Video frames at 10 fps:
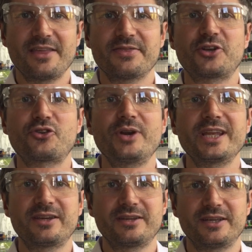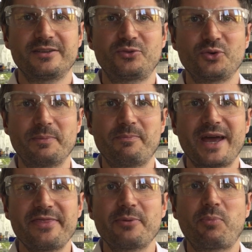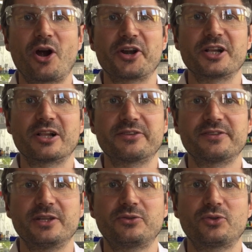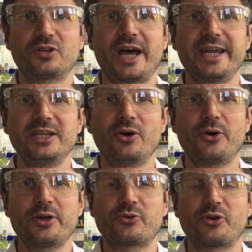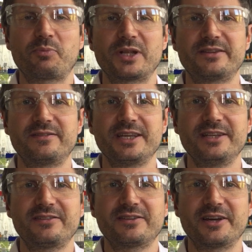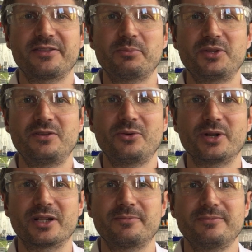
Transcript: The trick is to embed the particles into tiny oil droplets inside the material.